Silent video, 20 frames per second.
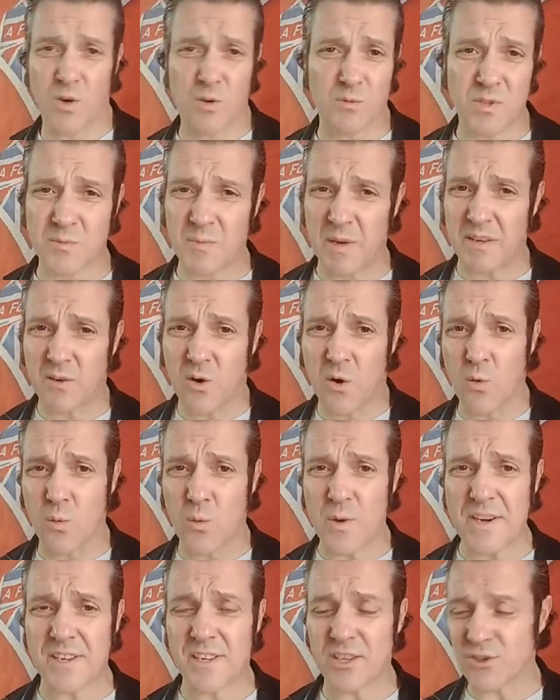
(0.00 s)
We spent the whole
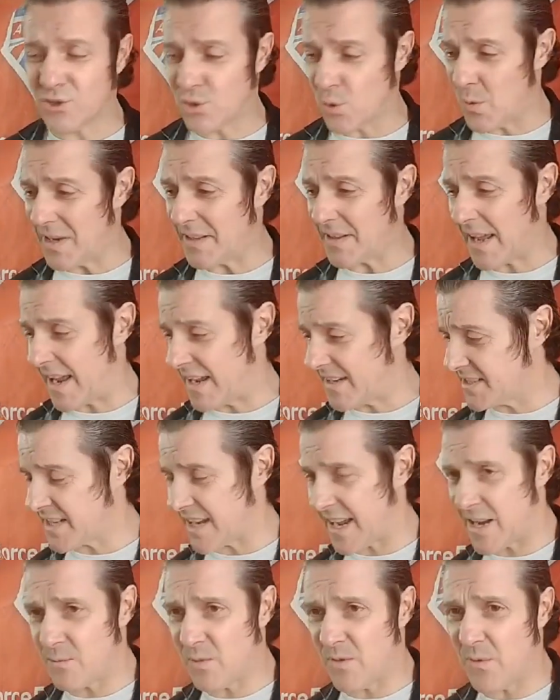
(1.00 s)
week doing that,
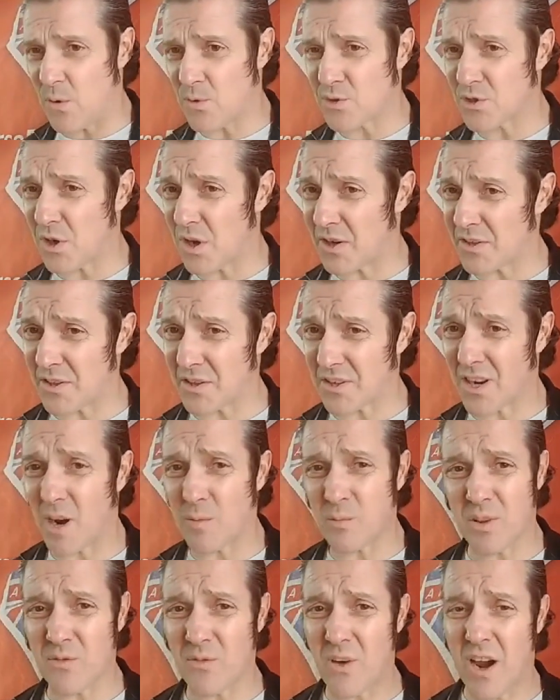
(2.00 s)
and we've also got another
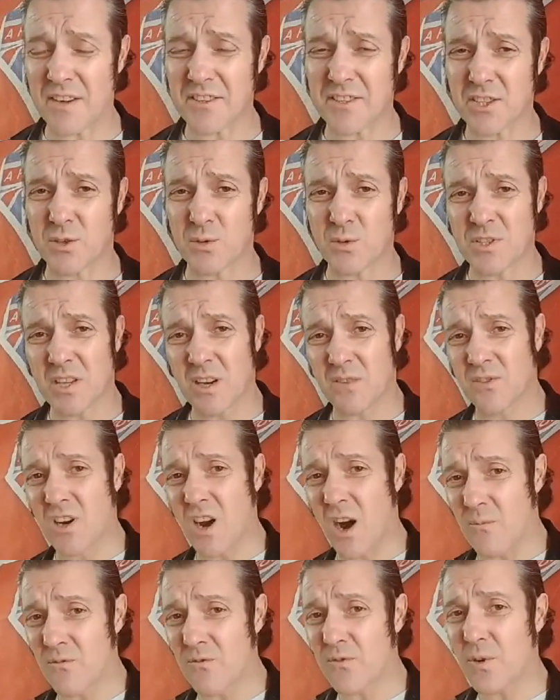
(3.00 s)
couple of articles that have
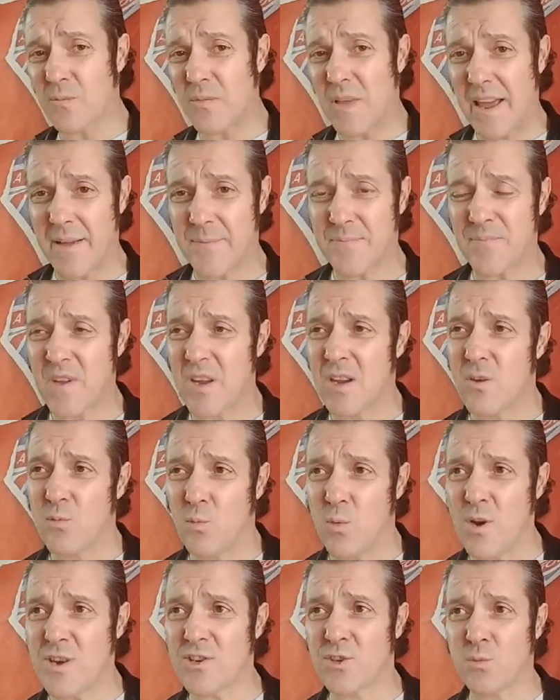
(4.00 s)
come from that, which we'll